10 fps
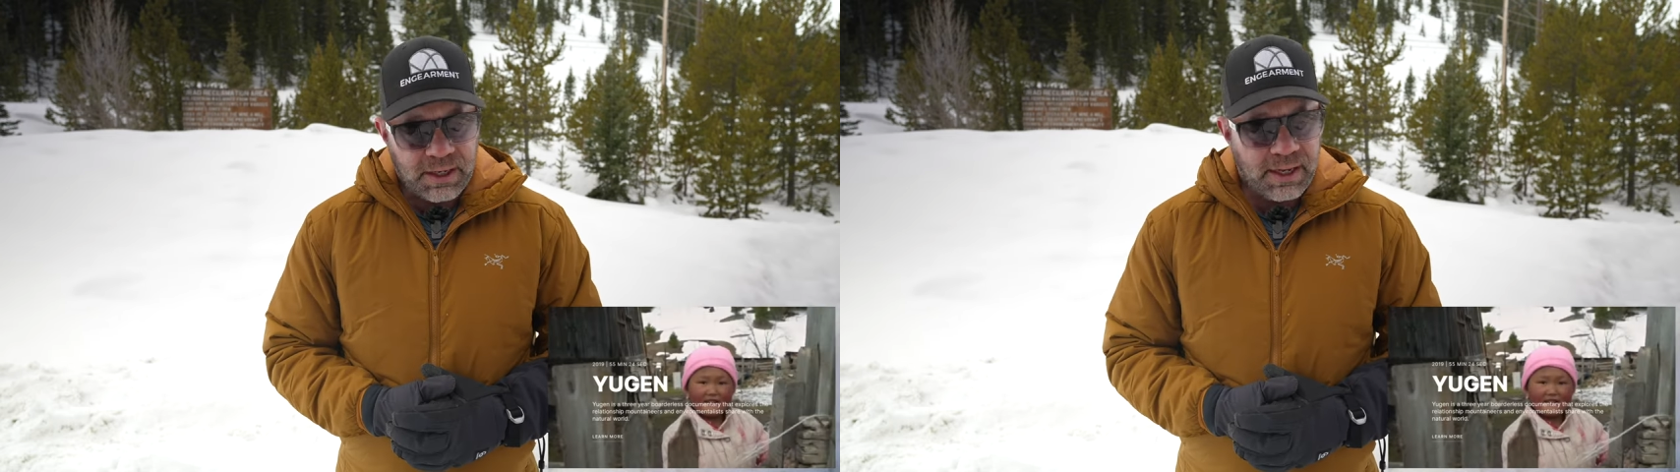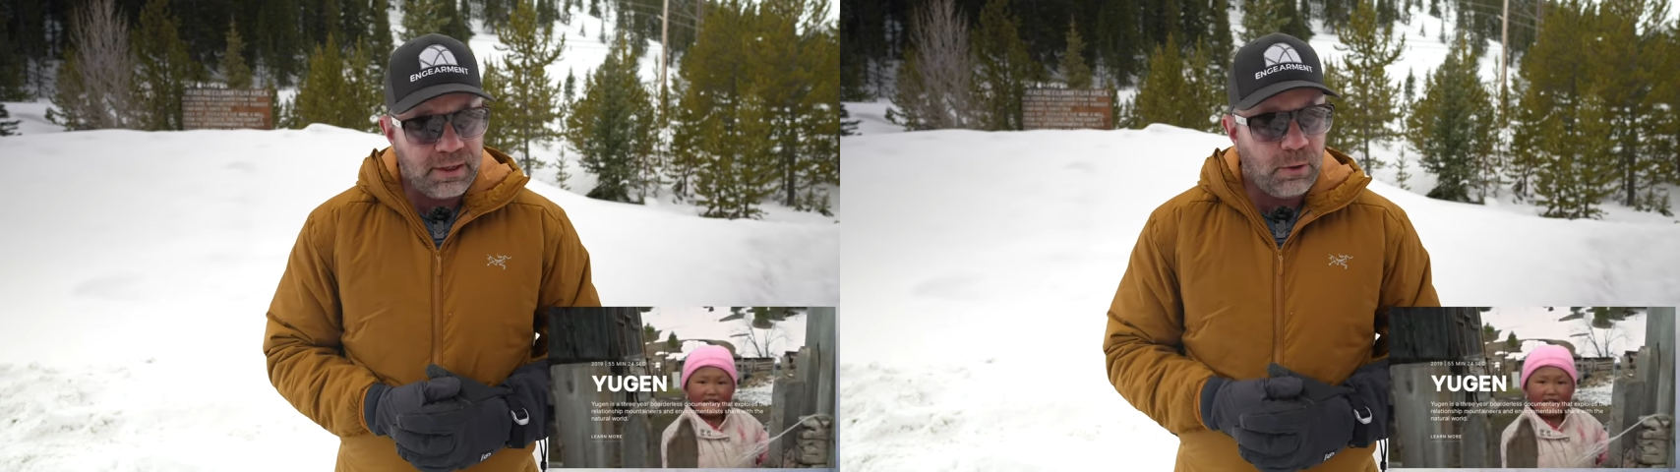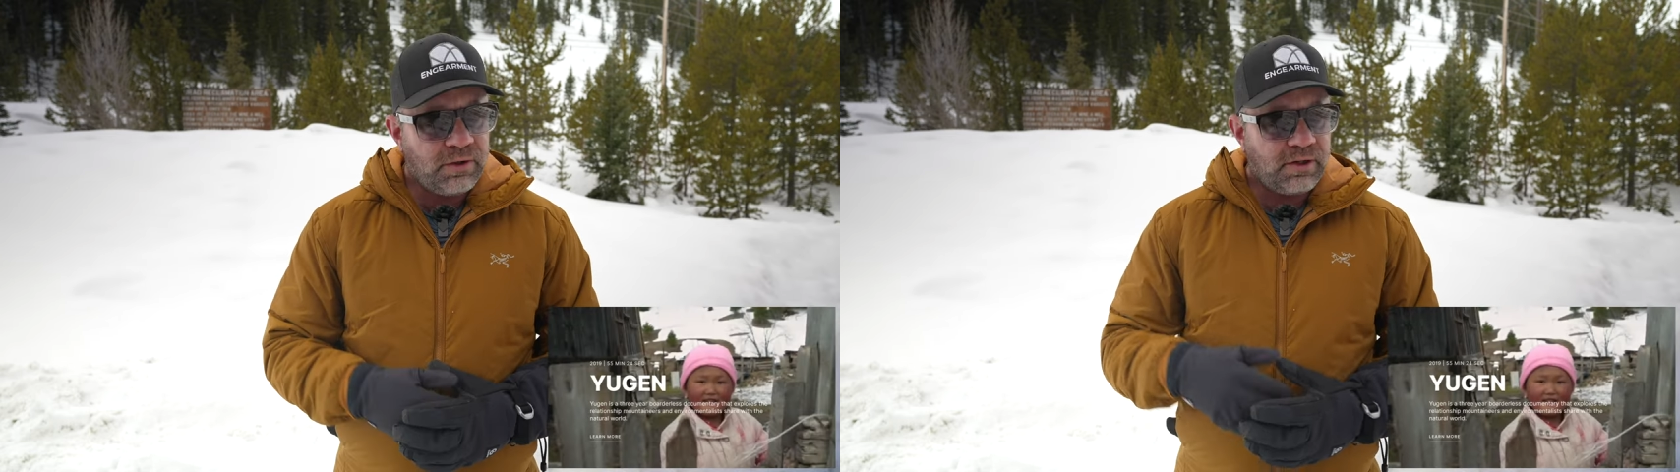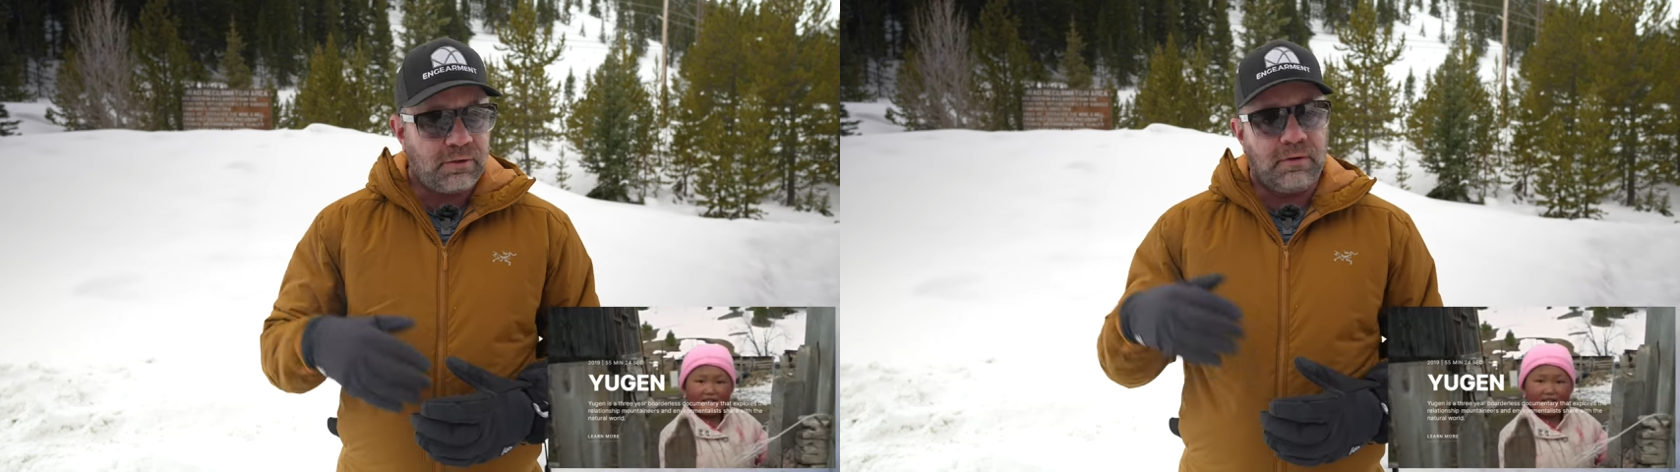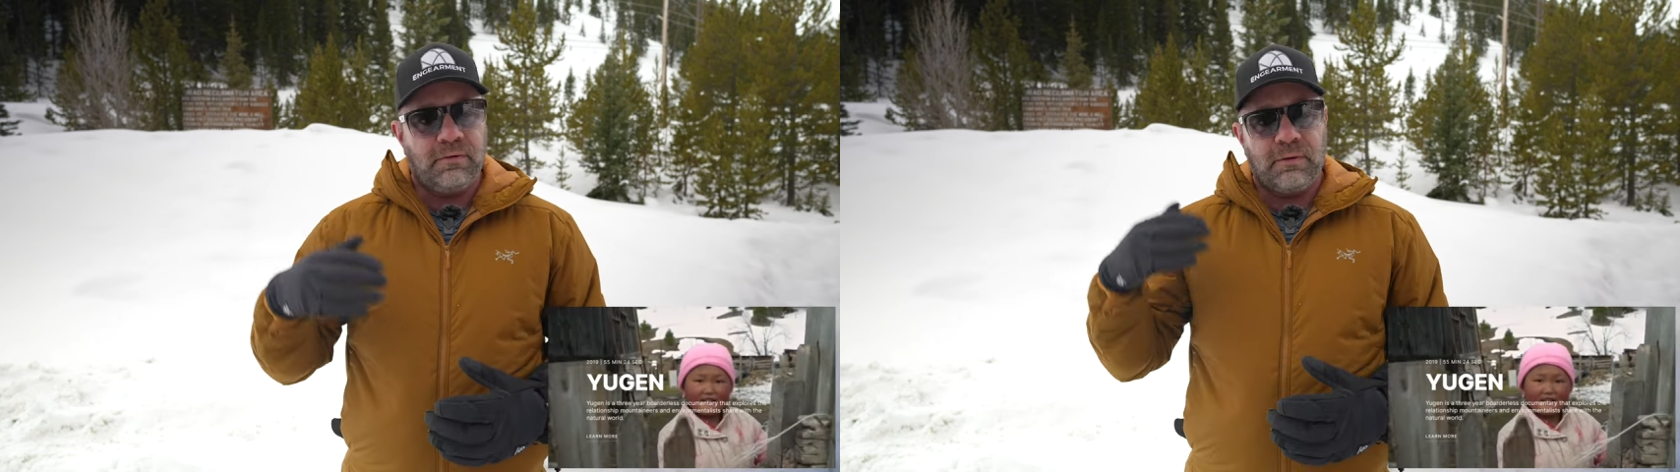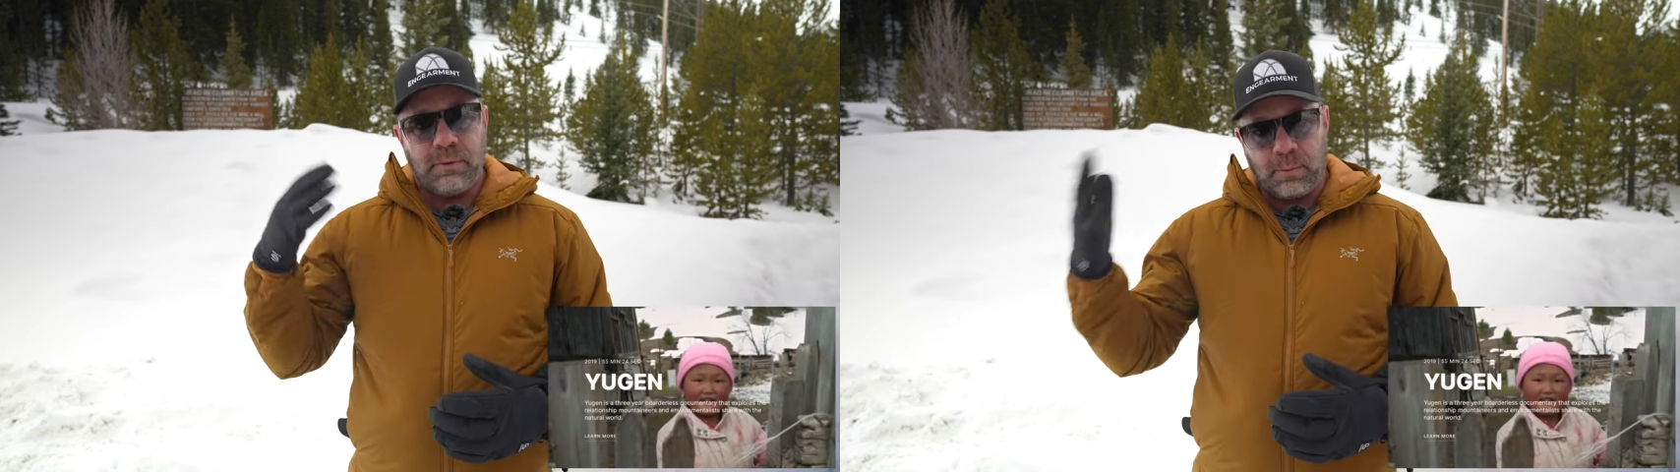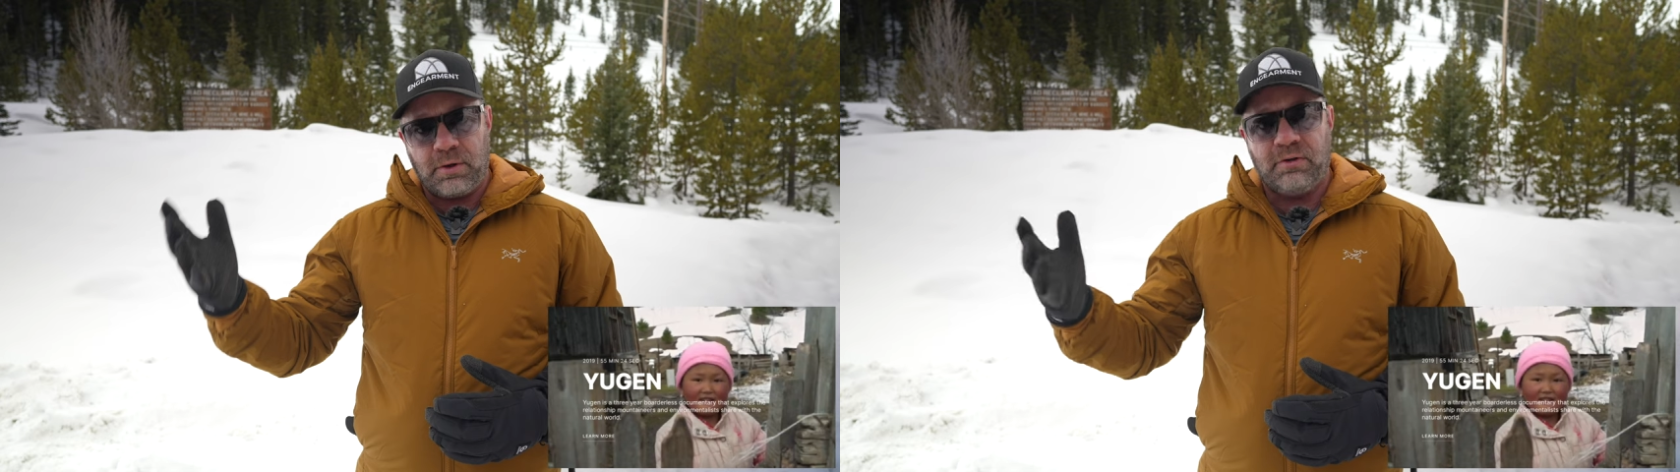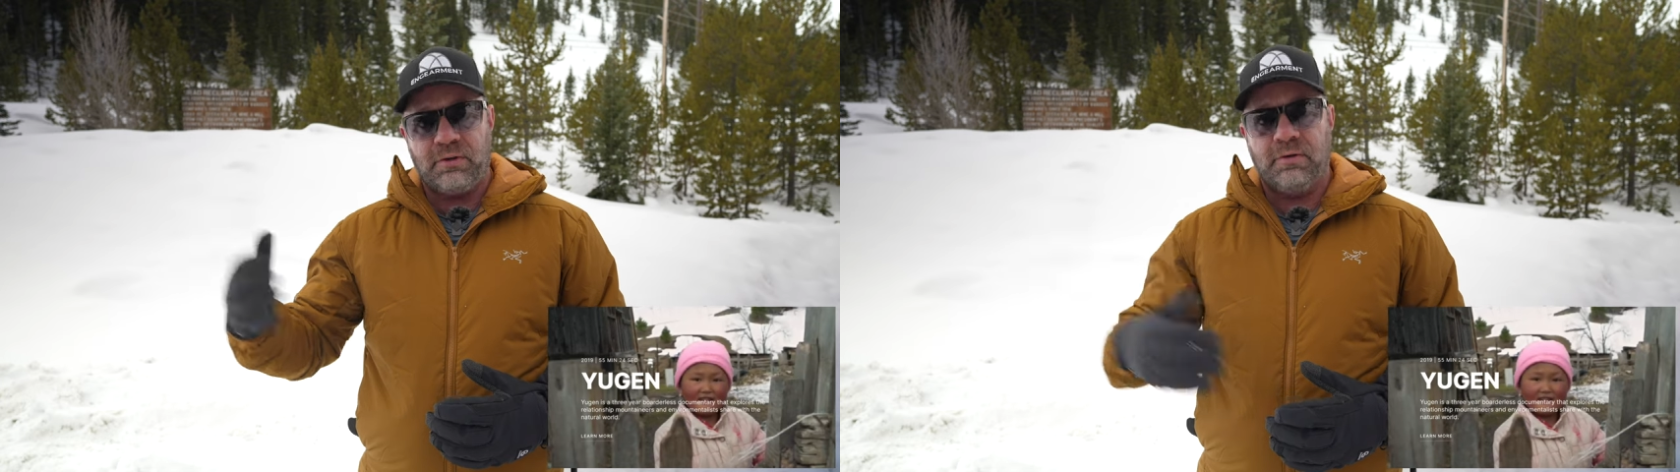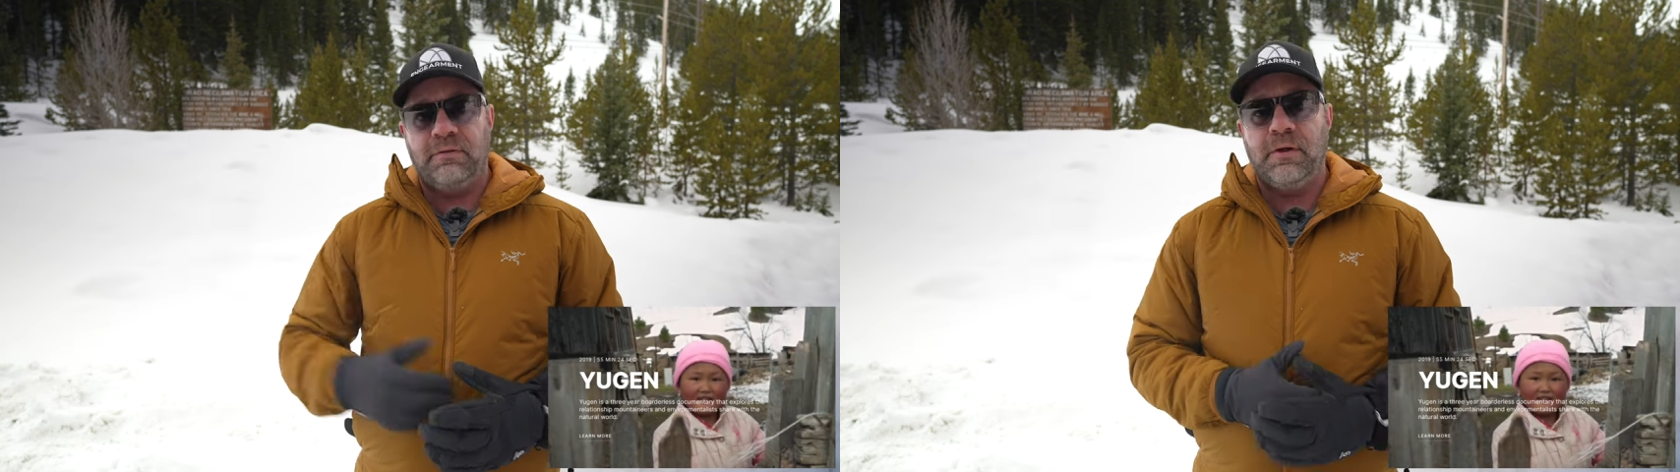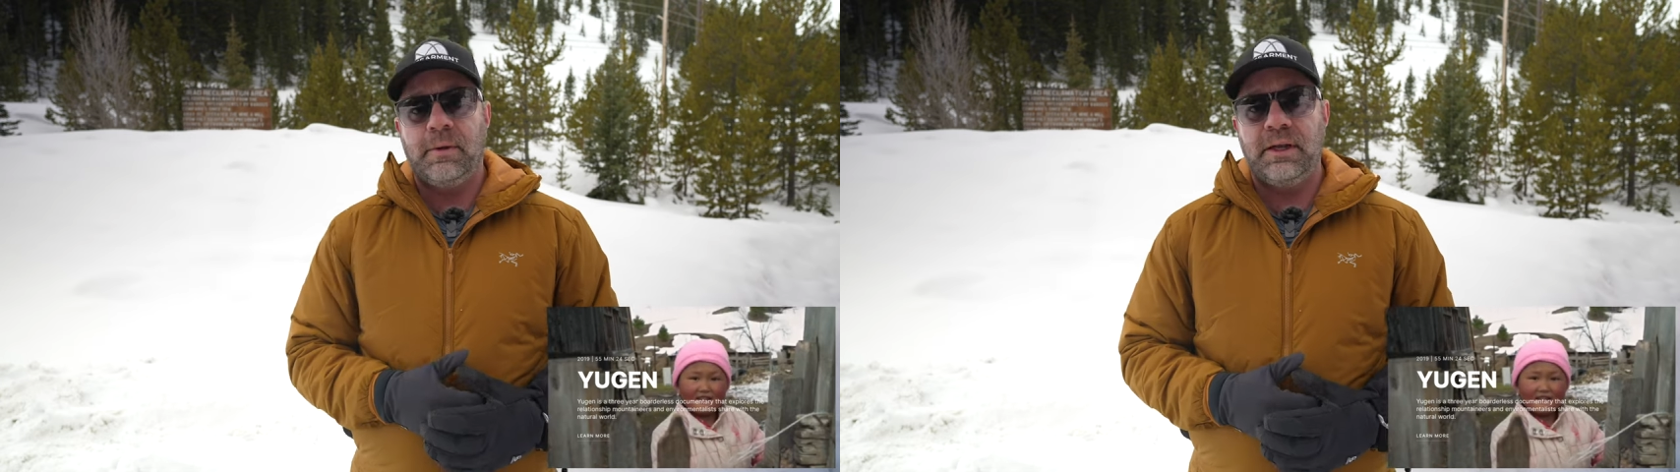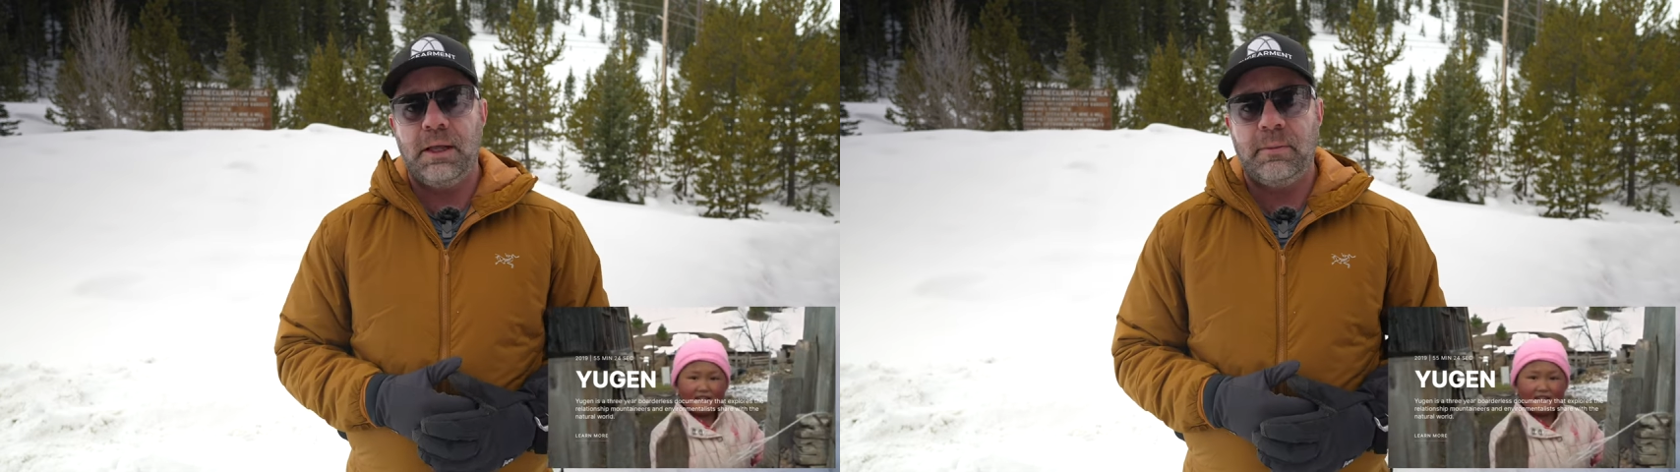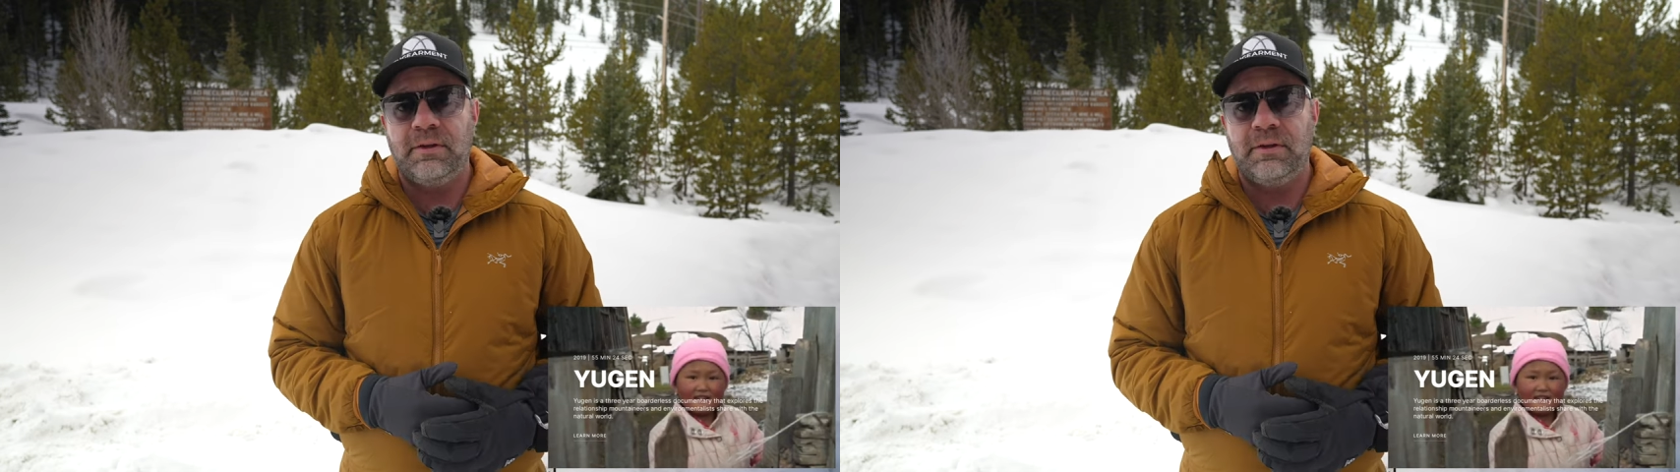and he always has a person filming him.